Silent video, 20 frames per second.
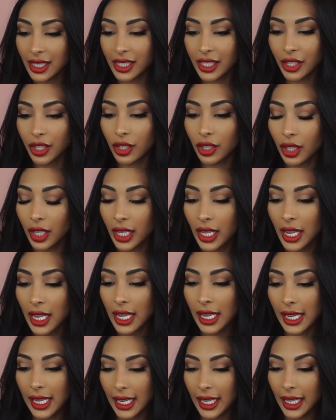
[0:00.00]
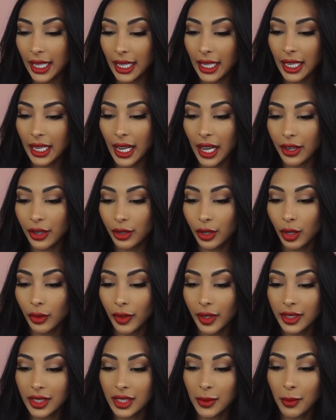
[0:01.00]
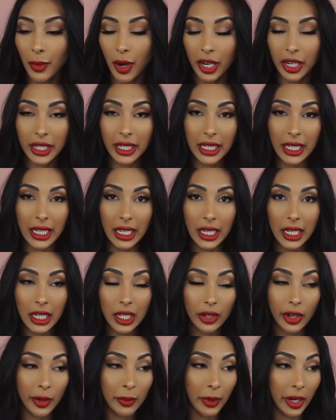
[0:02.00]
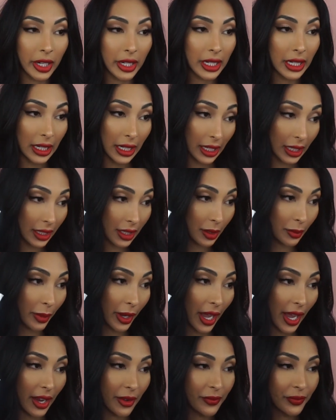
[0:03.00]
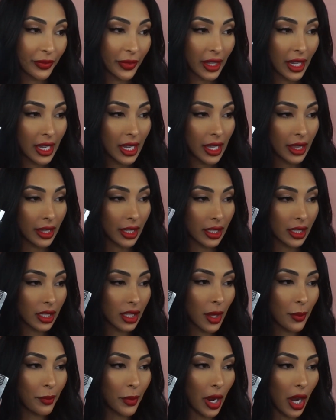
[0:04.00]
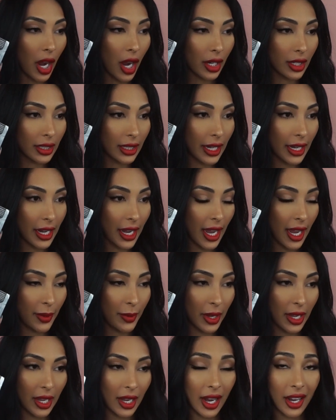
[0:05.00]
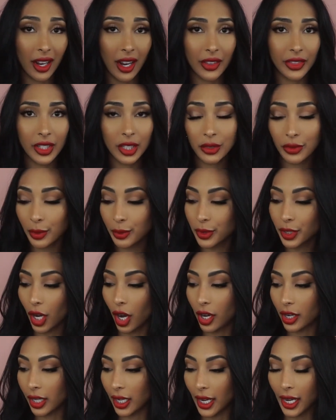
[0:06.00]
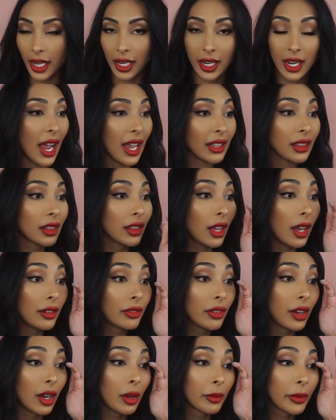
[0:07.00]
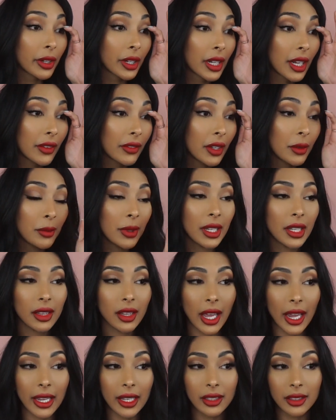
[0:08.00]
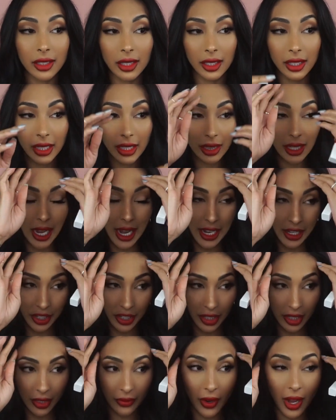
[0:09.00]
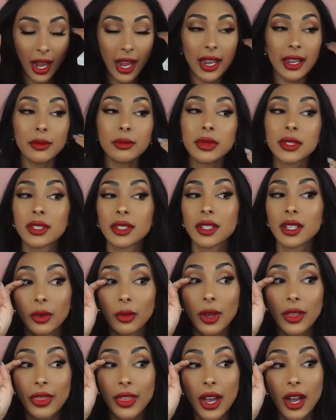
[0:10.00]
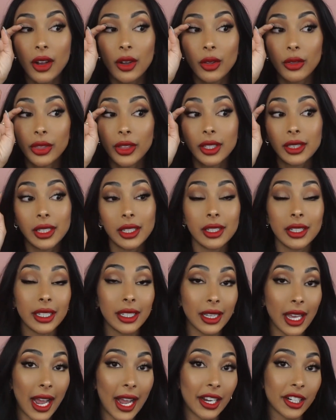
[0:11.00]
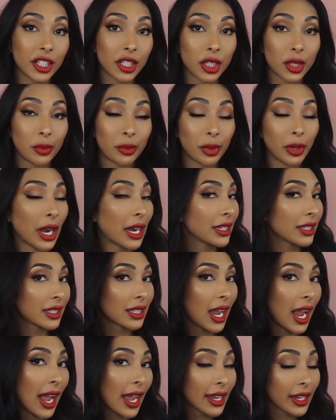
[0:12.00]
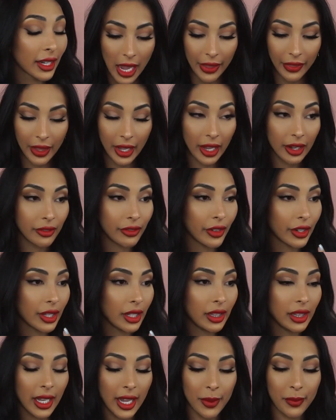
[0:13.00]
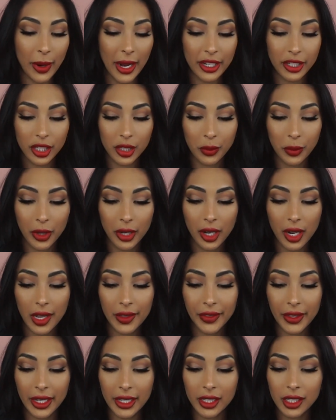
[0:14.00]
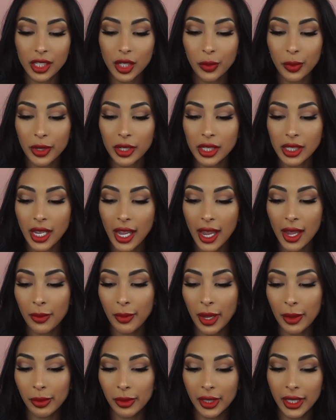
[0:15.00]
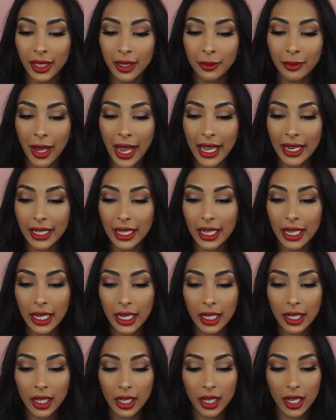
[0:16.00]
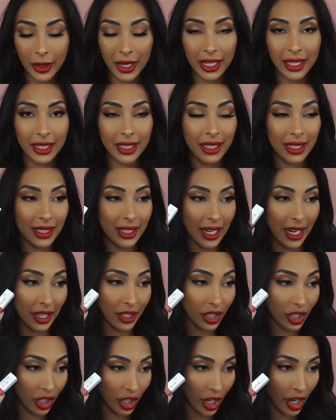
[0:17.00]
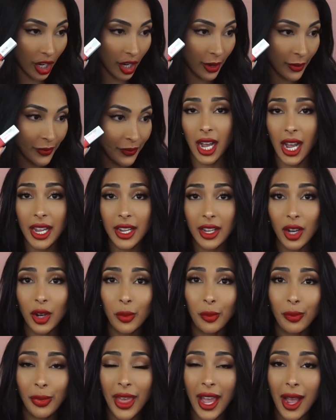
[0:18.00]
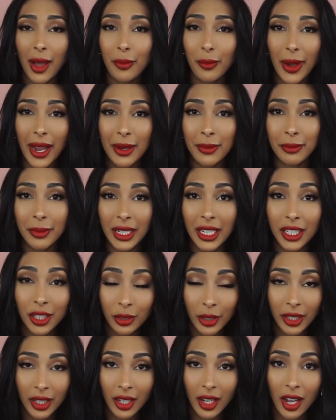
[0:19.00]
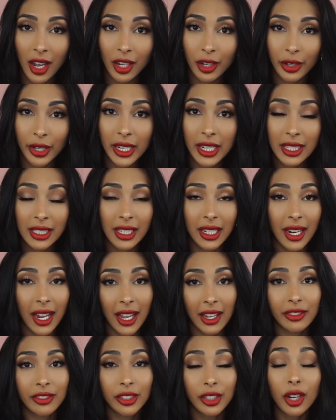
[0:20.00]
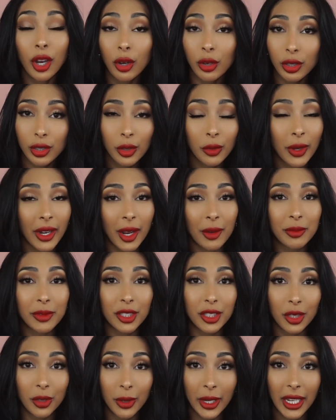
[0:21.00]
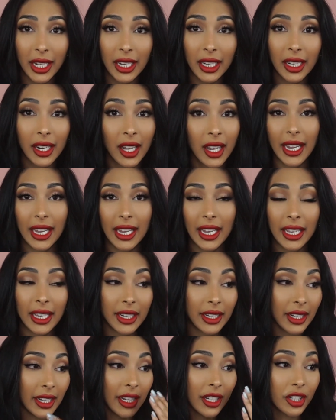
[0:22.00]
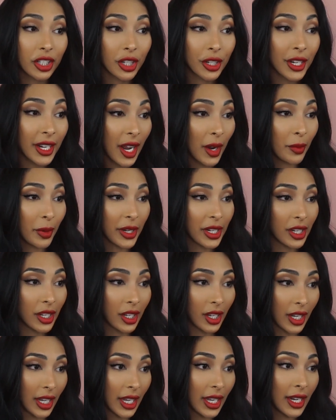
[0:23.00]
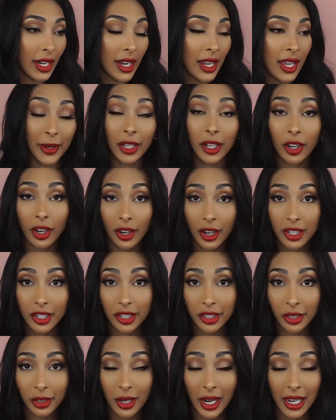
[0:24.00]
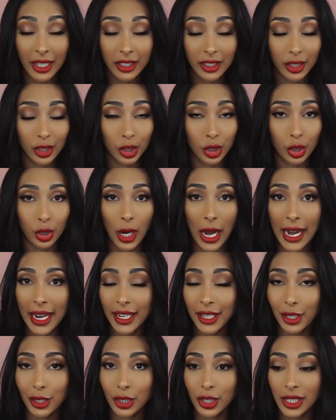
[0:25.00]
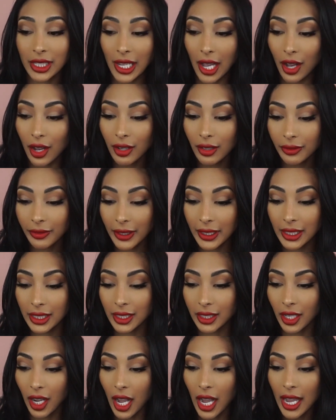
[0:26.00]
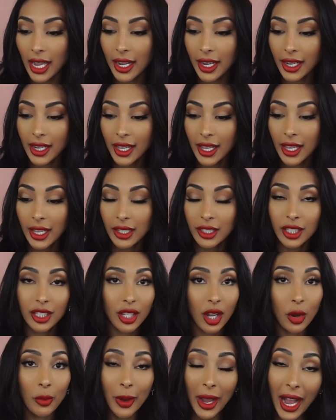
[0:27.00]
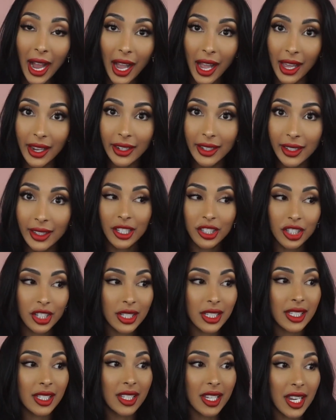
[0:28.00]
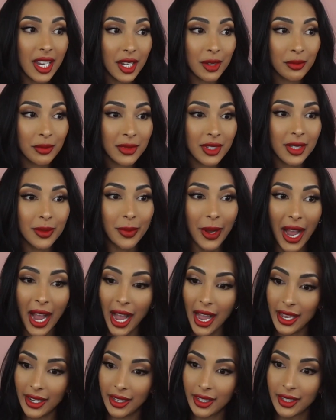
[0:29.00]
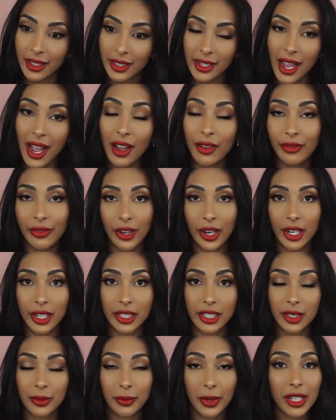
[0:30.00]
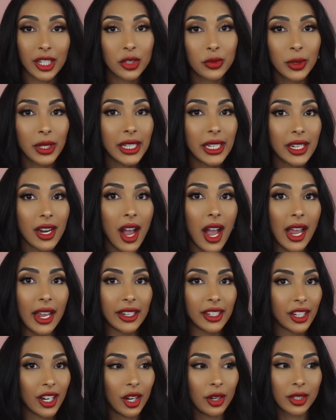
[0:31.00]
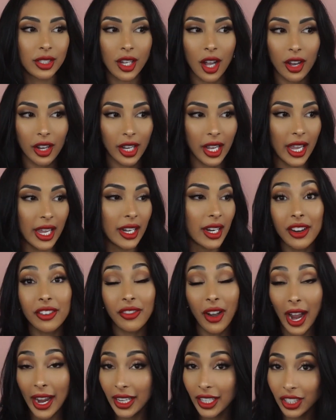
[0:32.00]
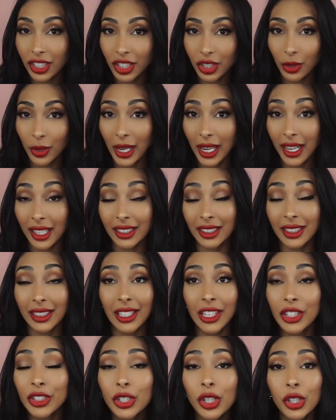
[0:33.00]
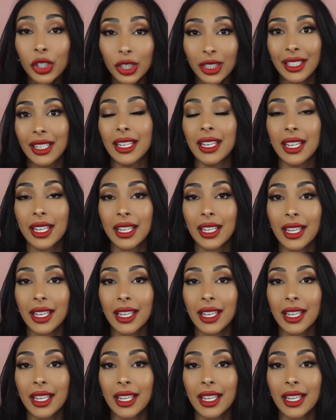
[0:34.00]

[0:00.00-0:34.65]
Silk, and I don't know if it's Marquis or Marquise, but this is the box that it came in. I got these from Target. I love them. They're giving me like Lily Lashes vibes without the Lily Lash price tag. And then for the lip, I just put on this Superstay Maybelline Matte Ink in Dancer. I hope that by me doing a cut crease and I have no clue what I'm doing and it turning out pretty good encourages you guys to try it yourself. It's not so bad. It just seems bad at first, but it's really not, you know, it's all good. If I can do it, literally